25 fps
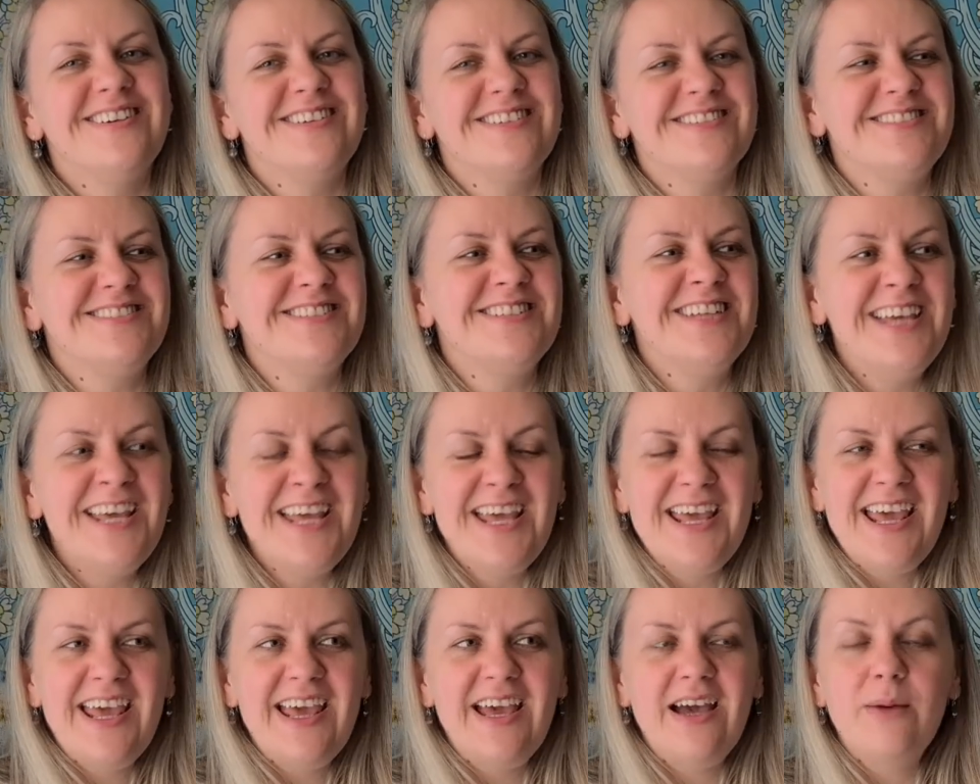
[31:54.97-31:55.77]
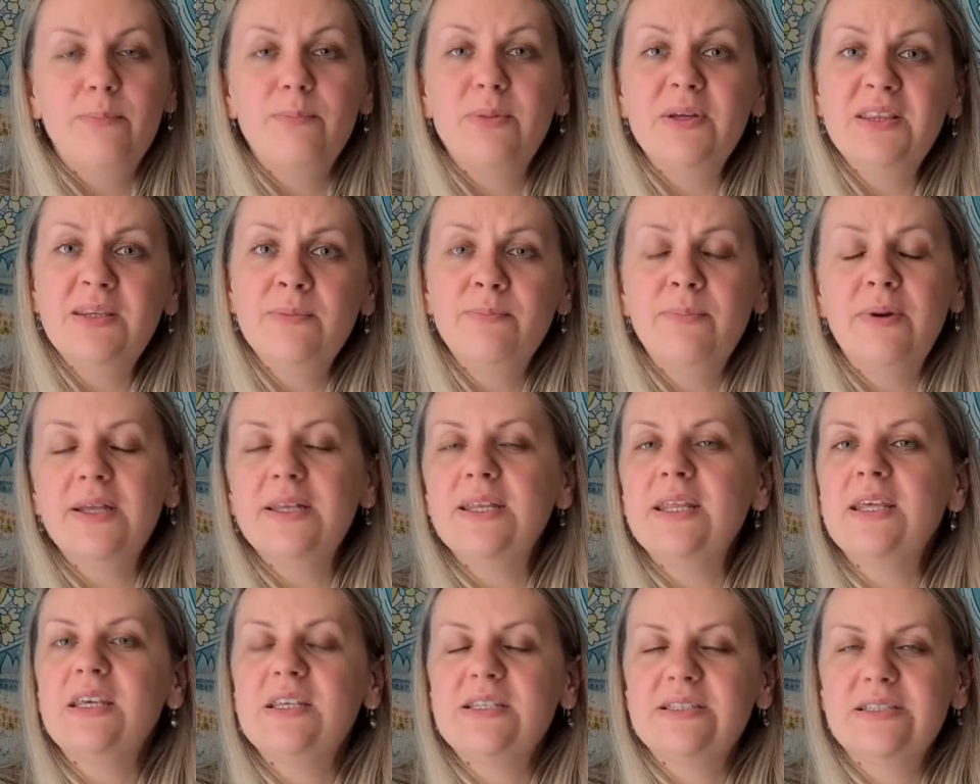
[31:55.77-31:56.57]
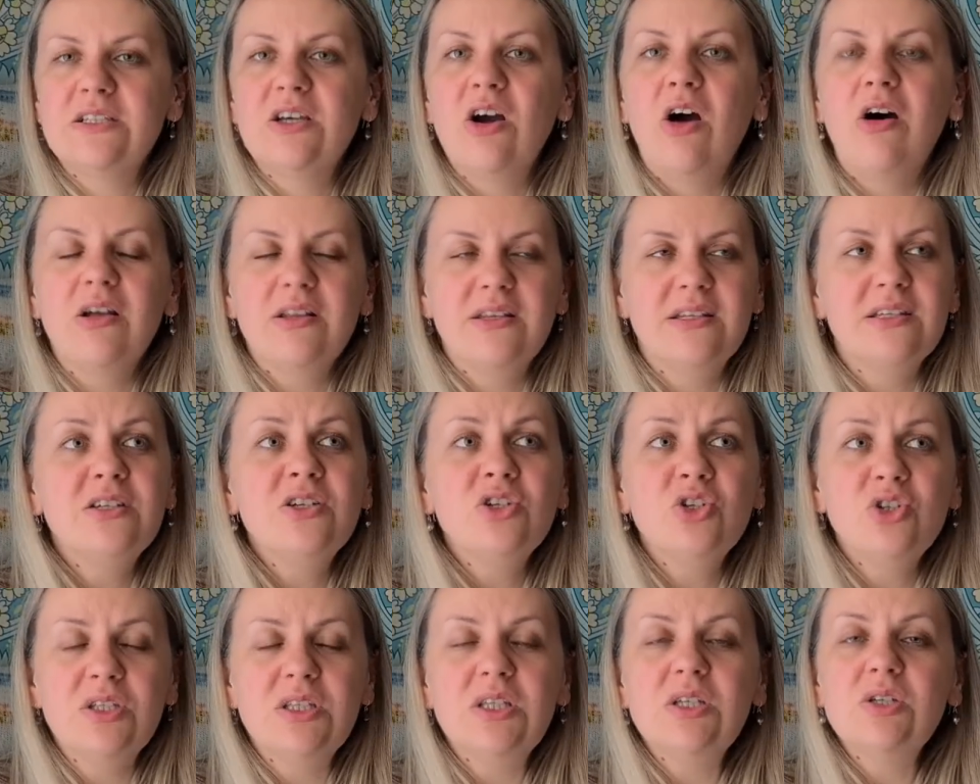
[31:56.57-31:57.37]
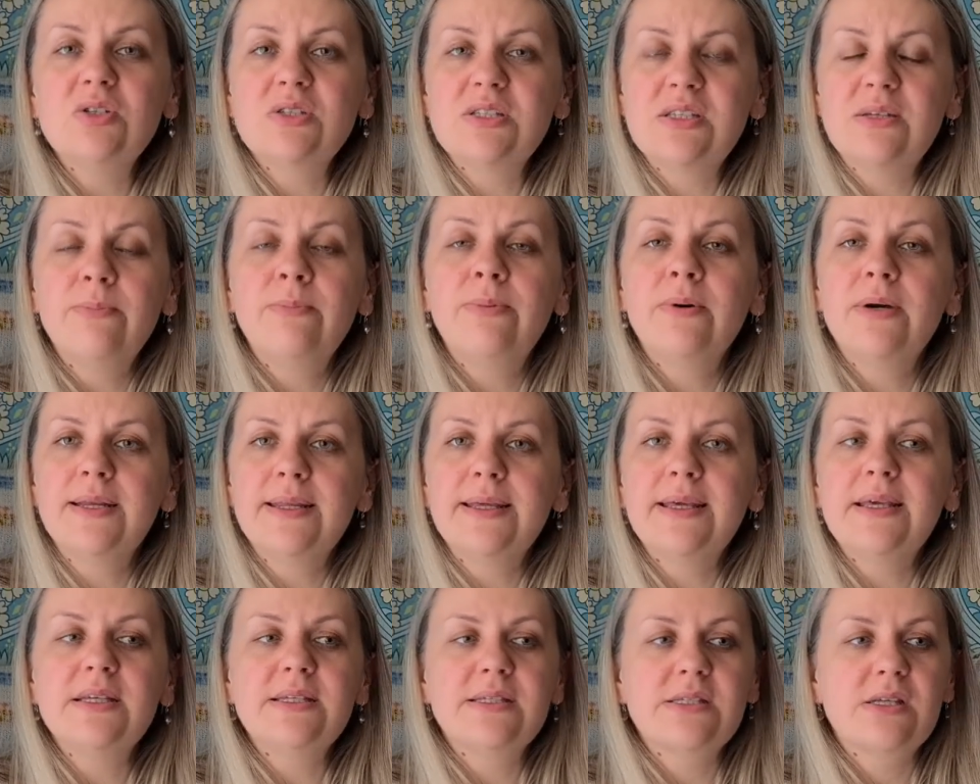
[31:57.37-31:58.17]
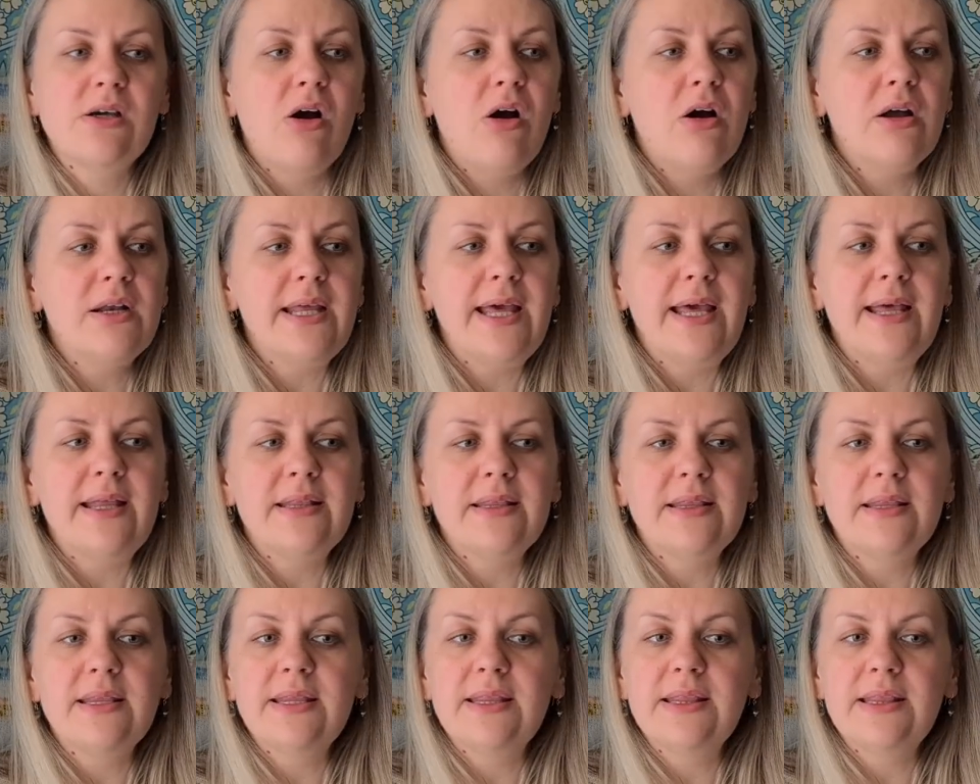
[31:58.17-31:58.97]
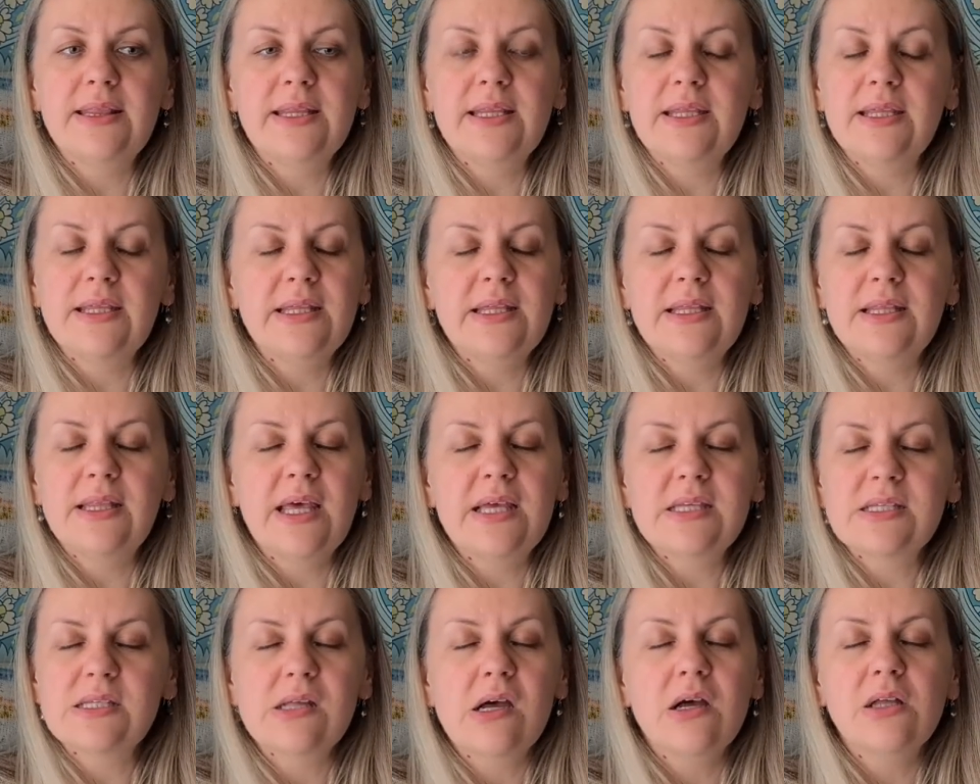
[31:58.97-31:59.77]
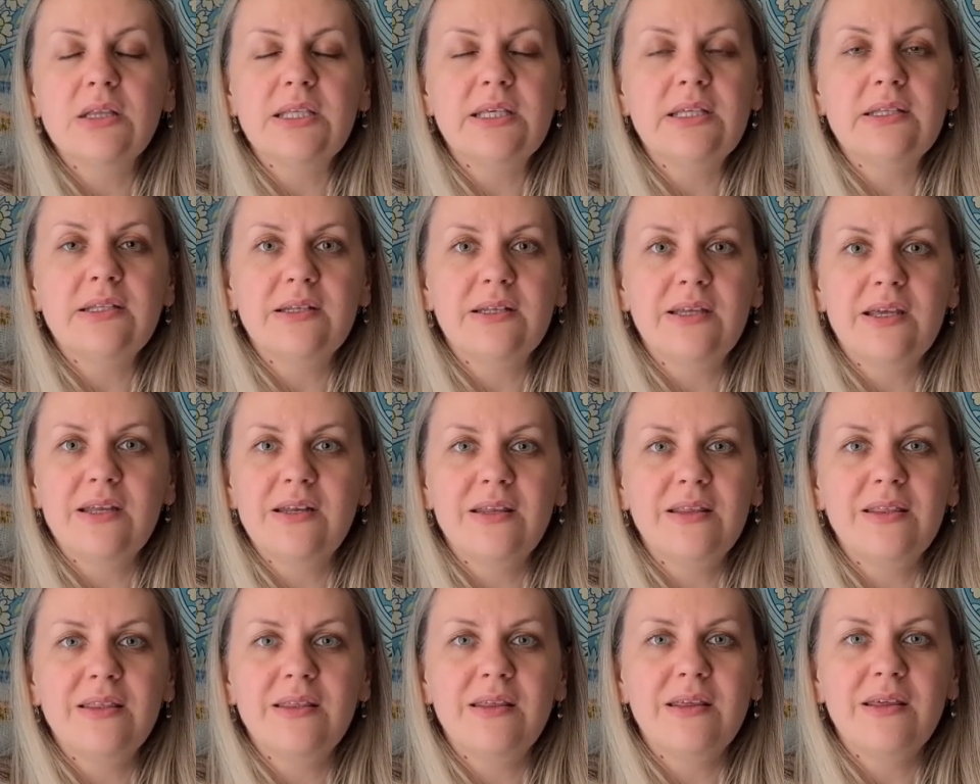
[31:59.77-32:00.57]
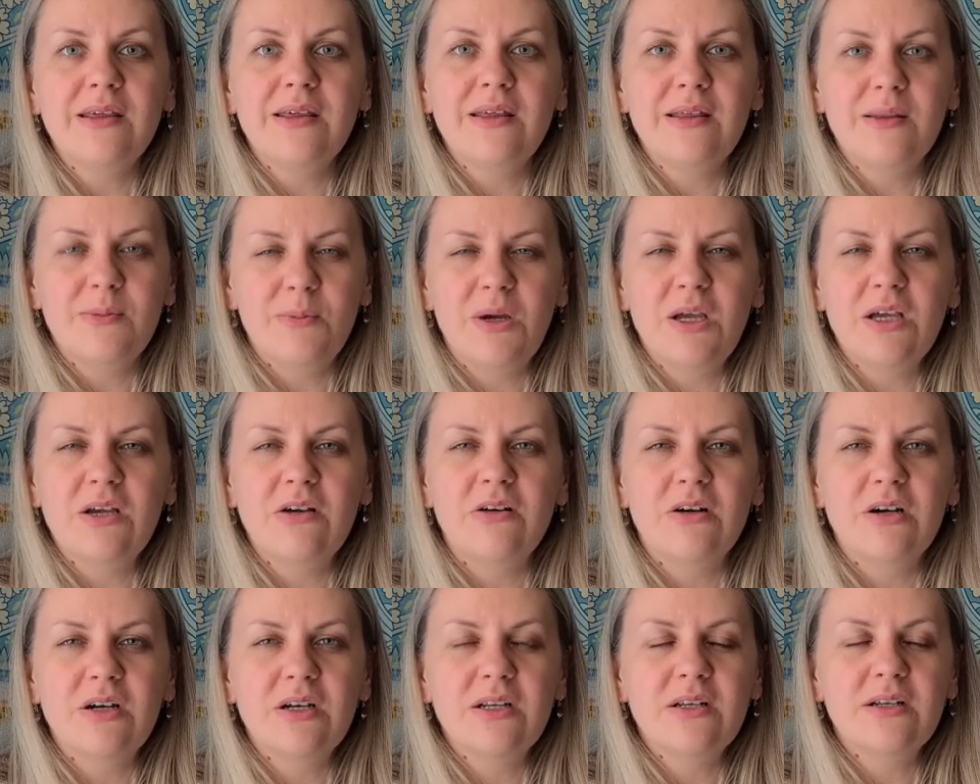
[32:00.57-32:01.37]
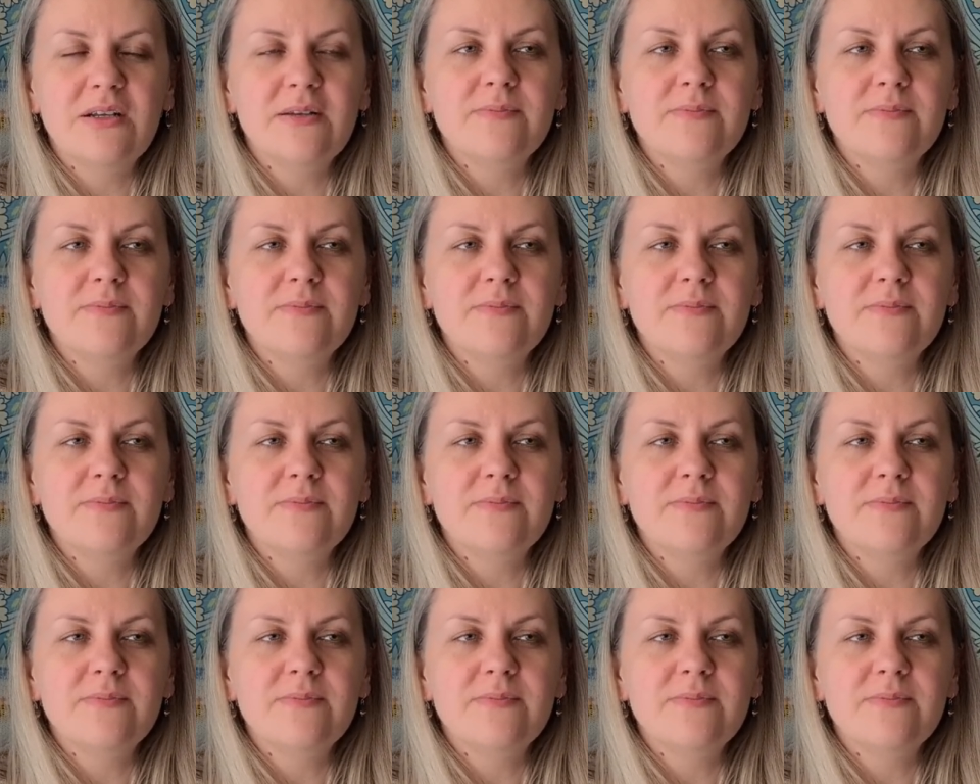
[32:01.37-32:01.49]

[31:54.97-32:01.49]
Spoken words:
But the bunny is gone. The good news, the bunny is gone and it has not eaten anything in my garden.